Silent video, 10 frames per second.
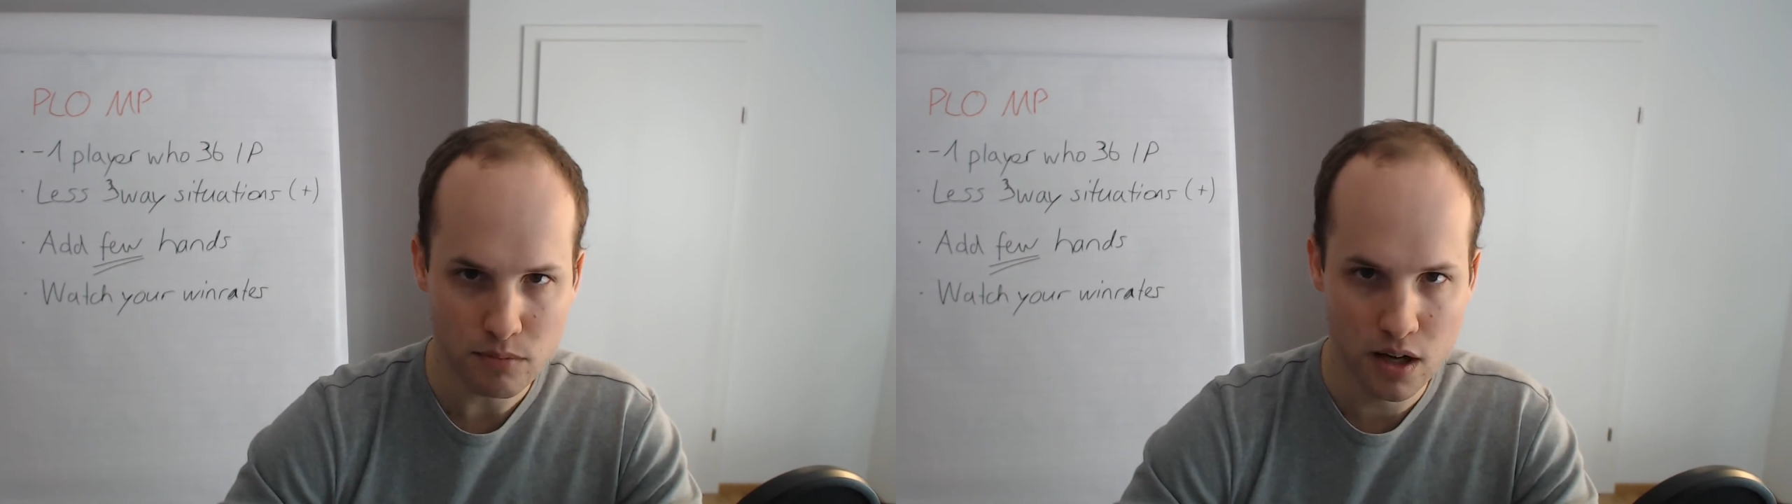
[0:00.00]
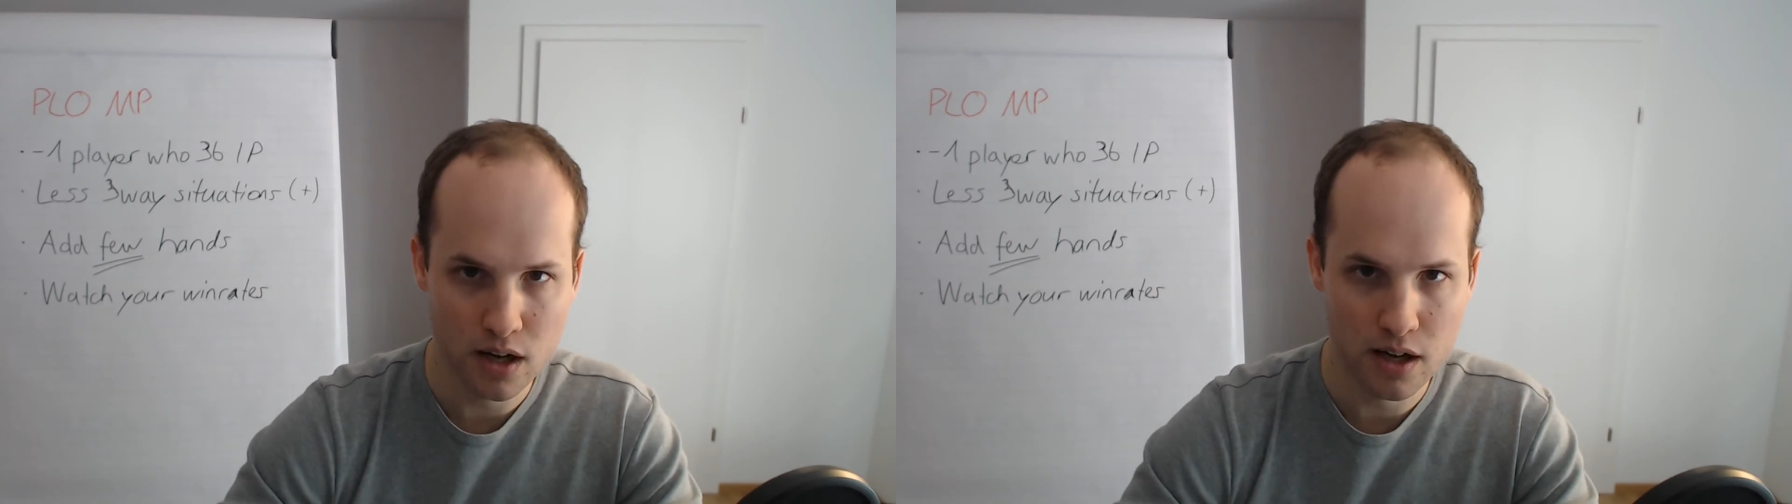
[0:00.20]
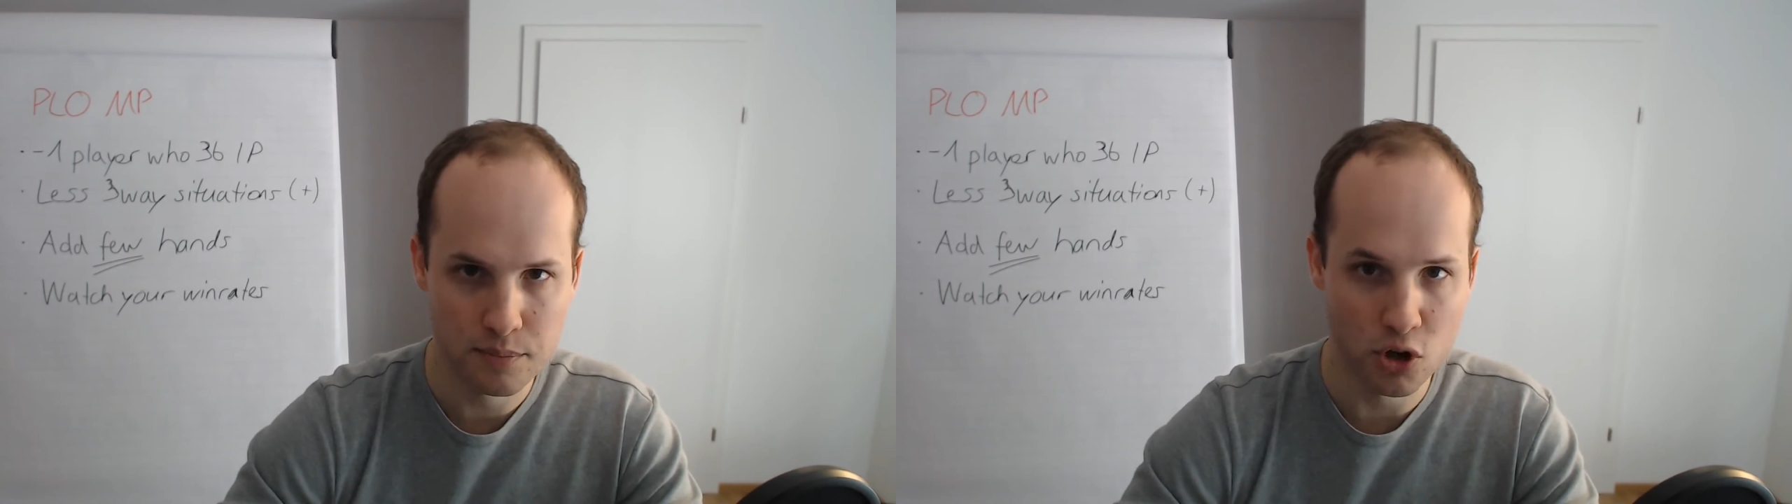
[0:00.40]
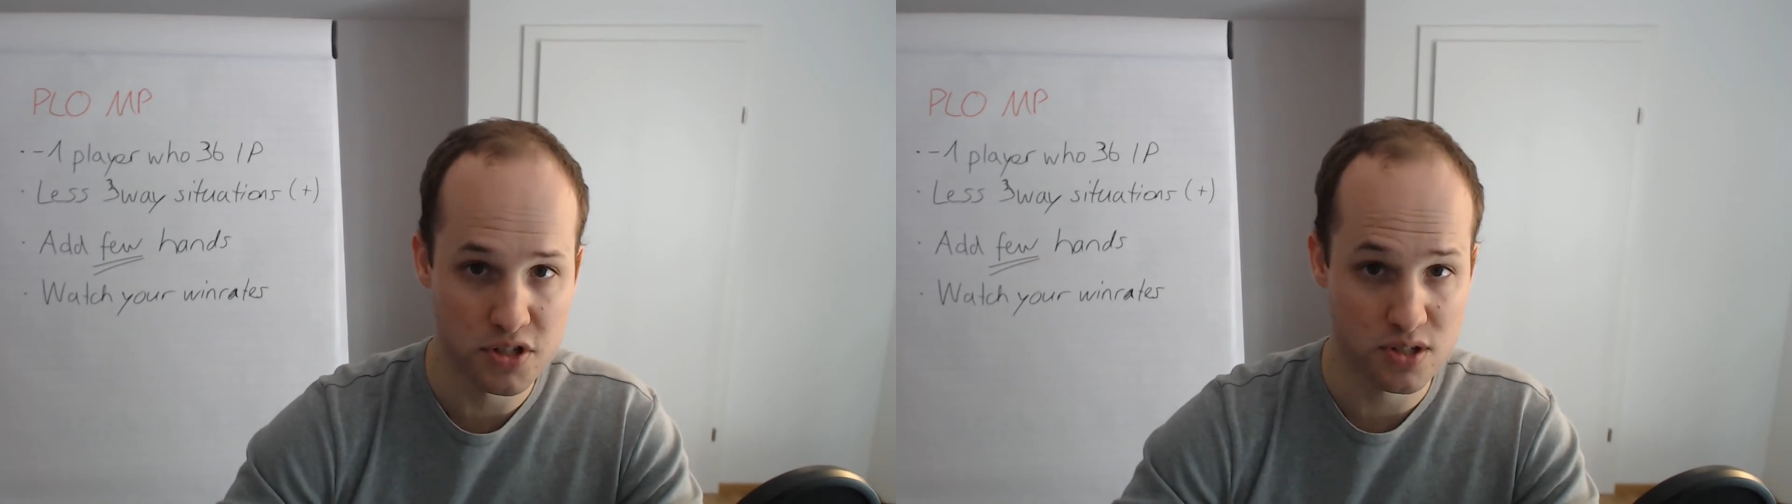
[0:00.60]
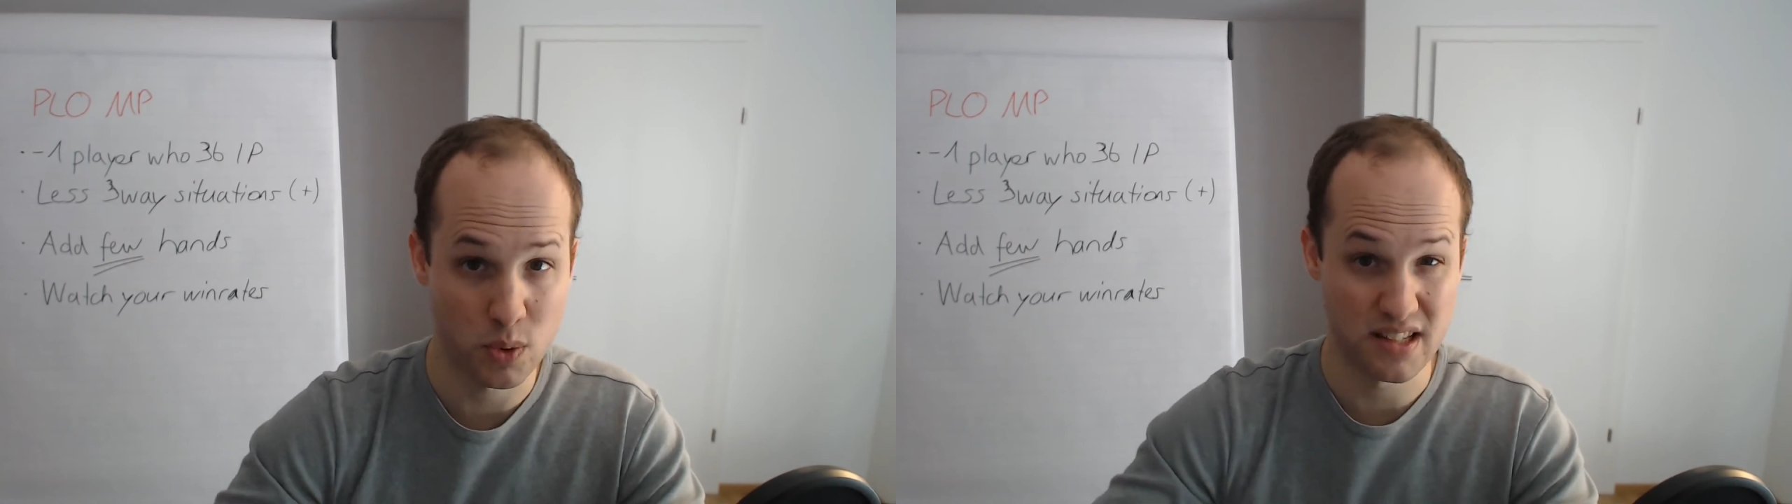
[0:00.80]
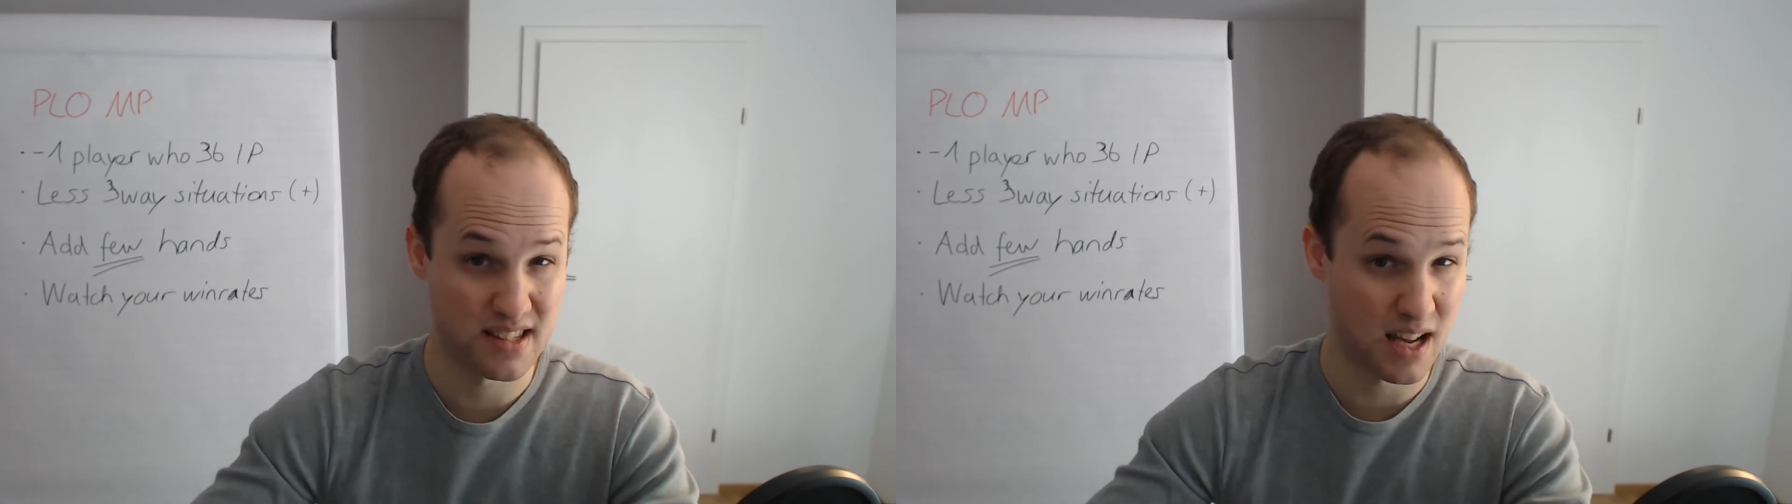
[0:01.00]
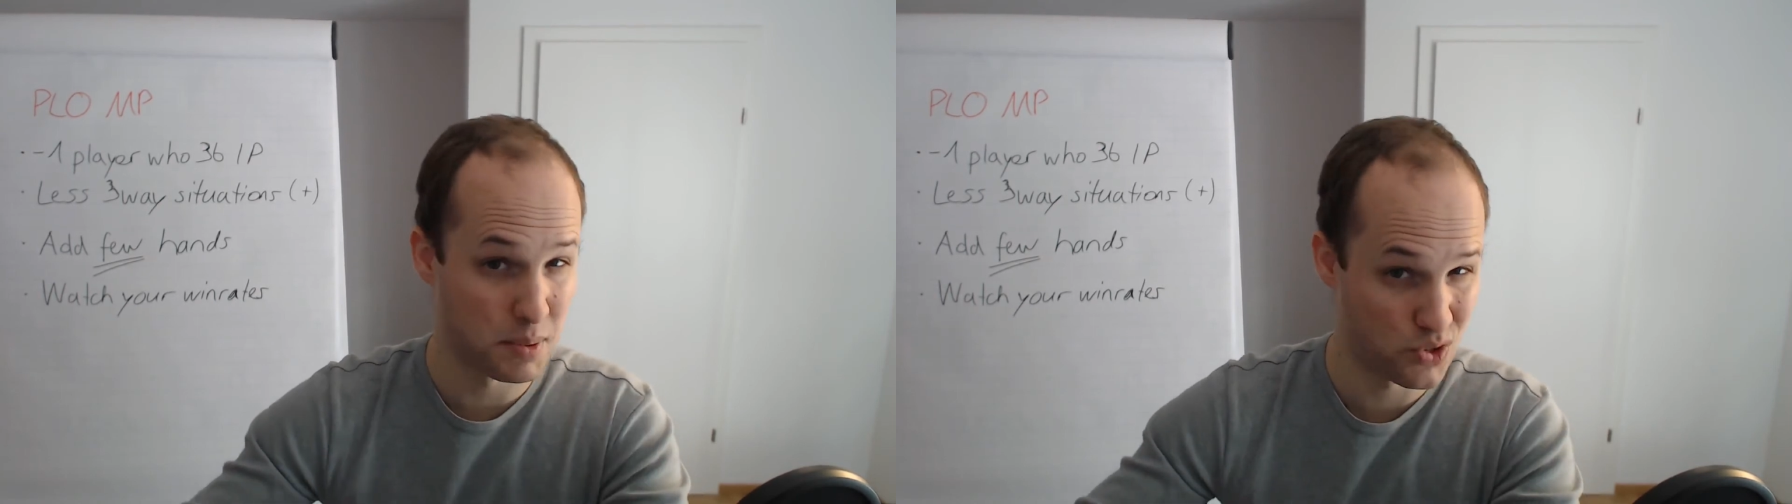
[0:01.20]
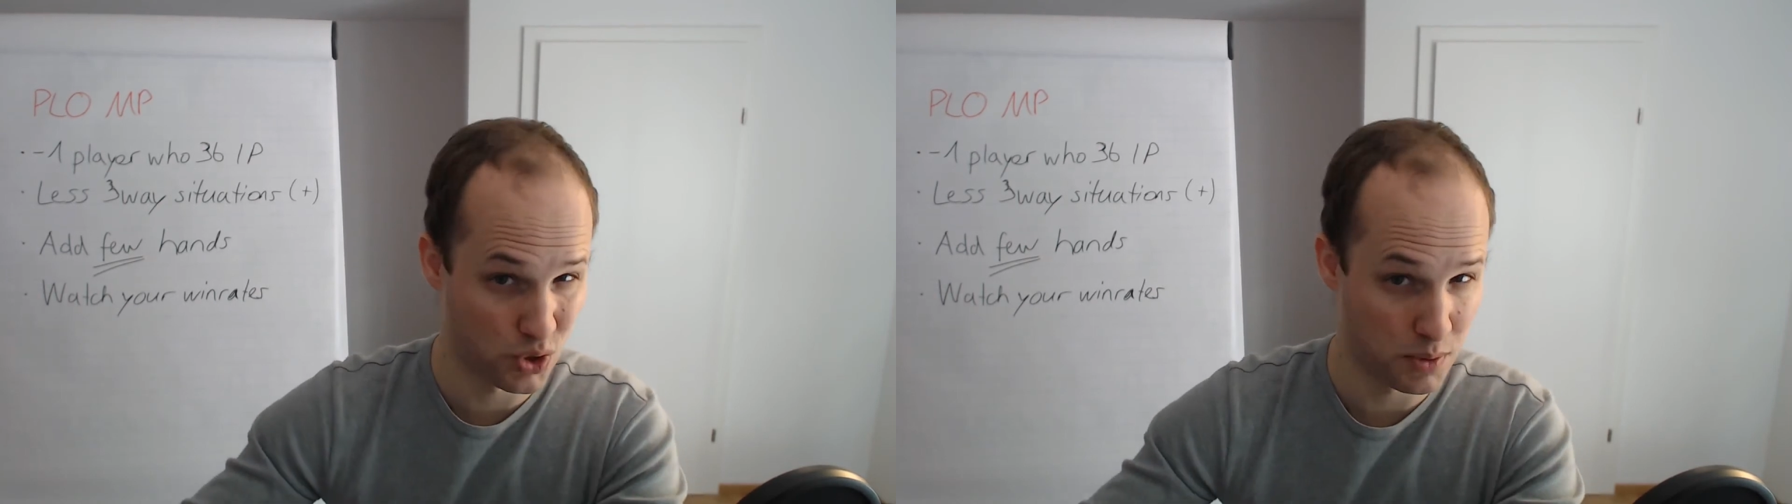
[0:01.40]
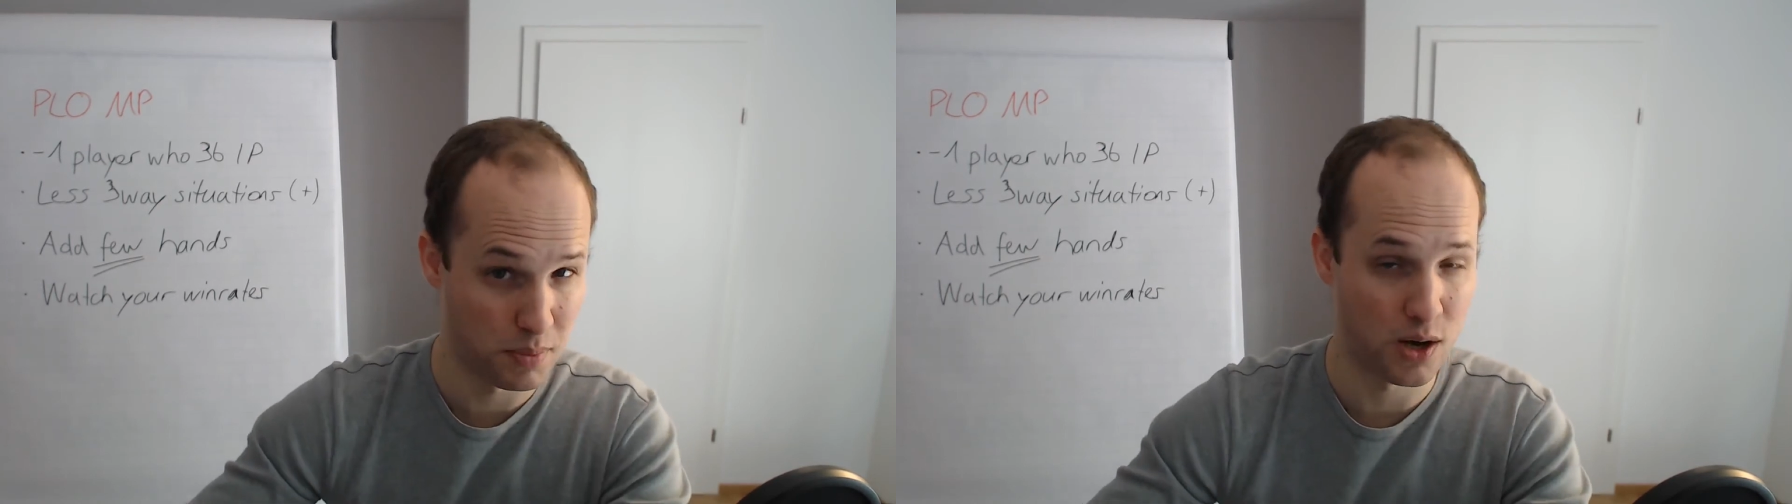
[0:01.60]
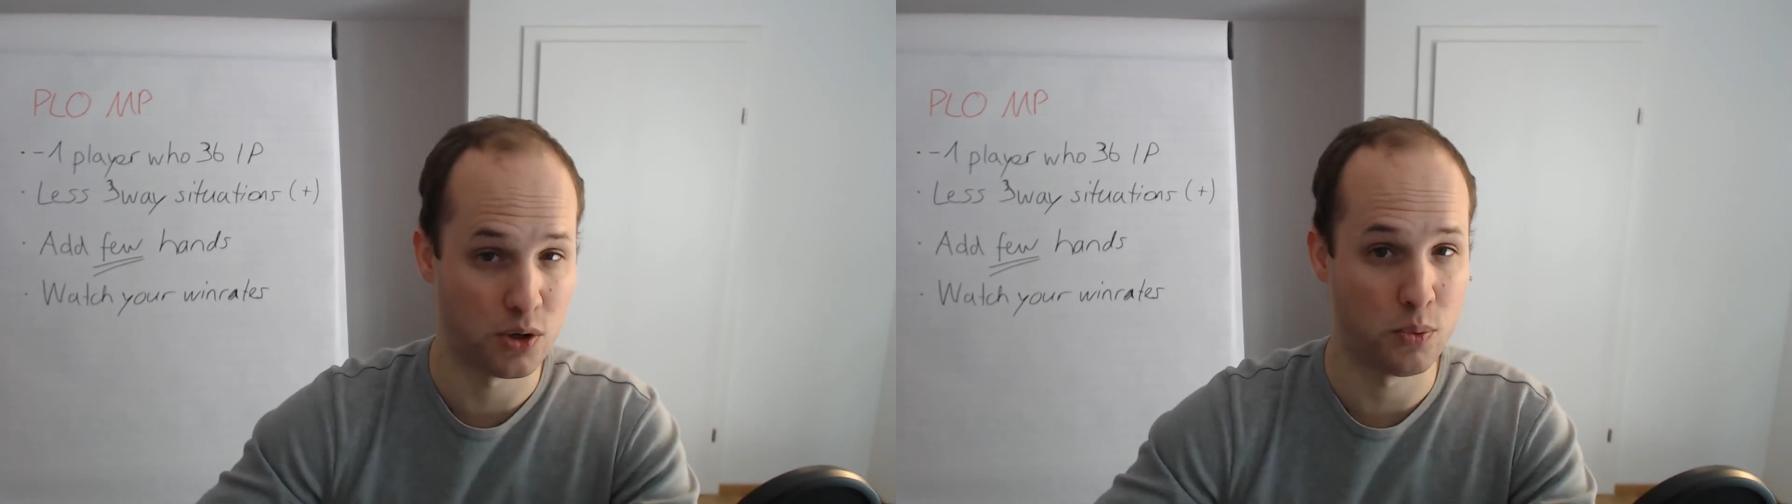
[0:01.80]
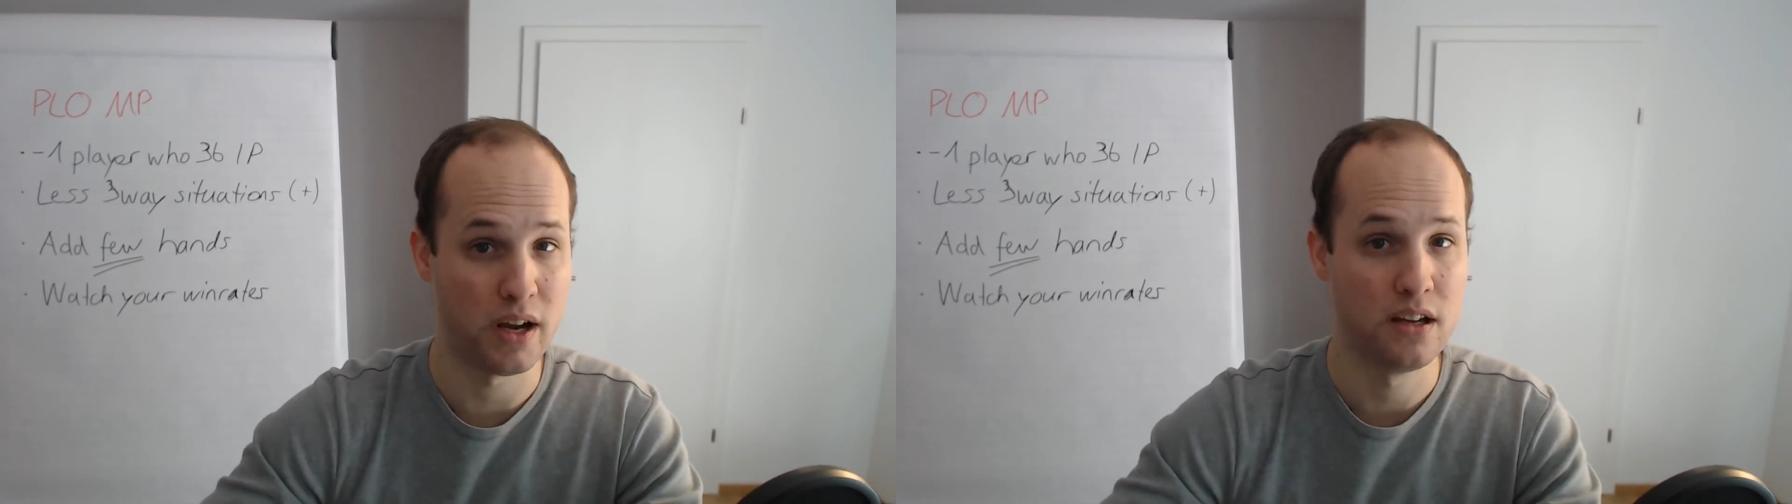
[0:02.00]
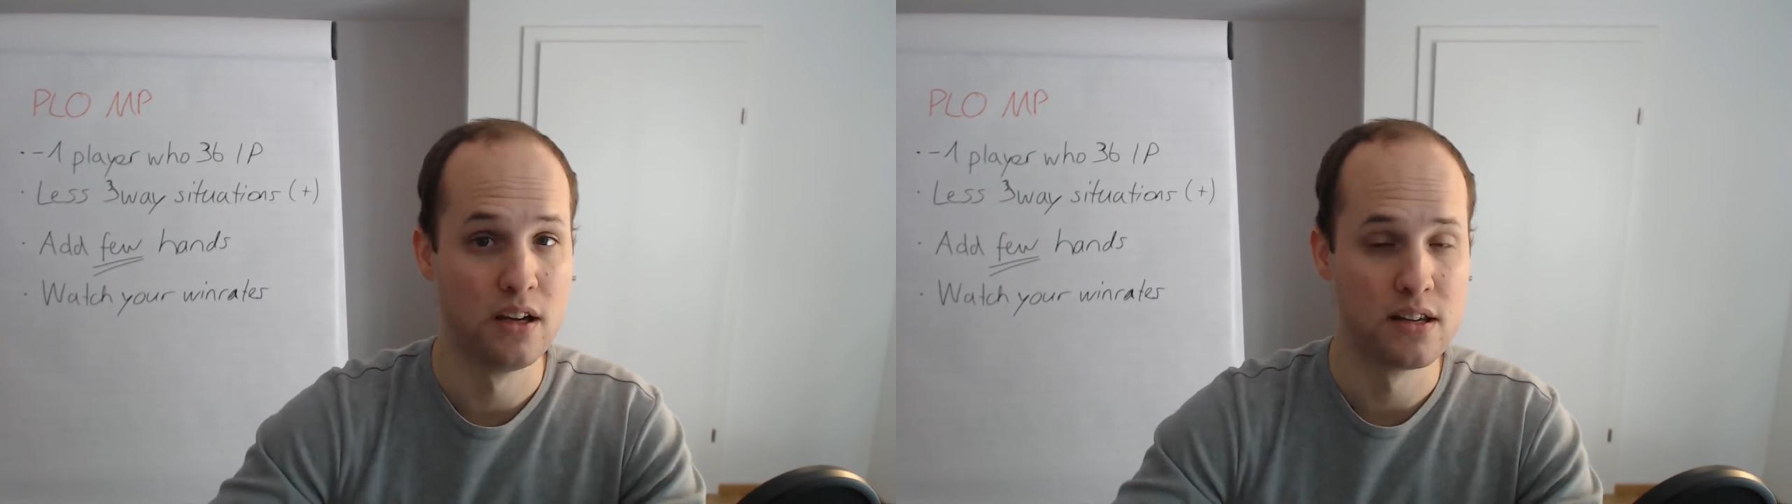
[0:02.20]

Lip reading: and also when it's double suited, by the way,